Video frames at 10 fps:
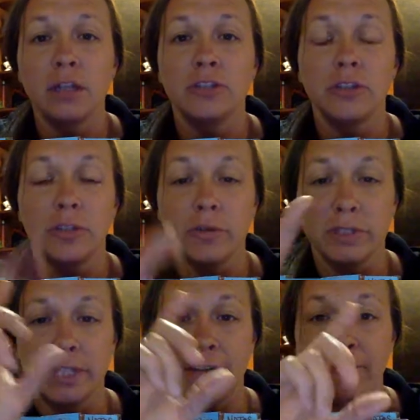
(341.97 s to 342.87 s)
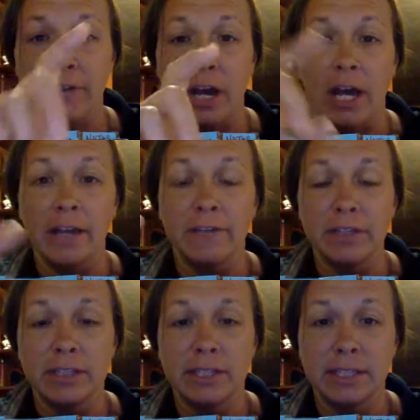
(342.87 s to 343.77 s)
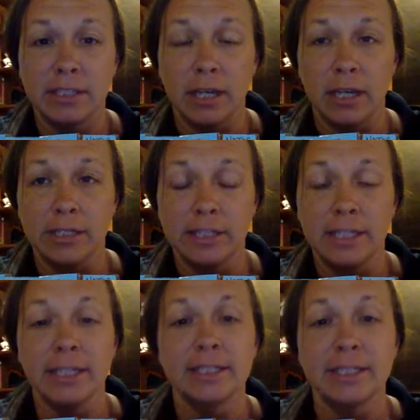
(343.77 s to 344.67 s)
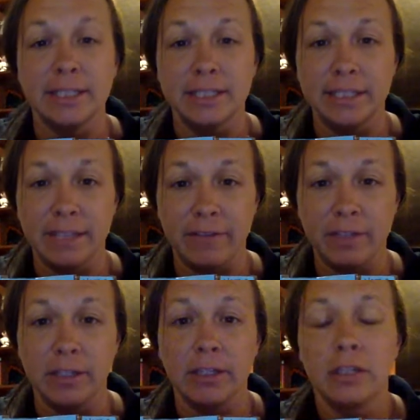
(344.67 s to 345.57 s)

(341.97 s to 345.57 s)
So you'll see 5, 6, and 7.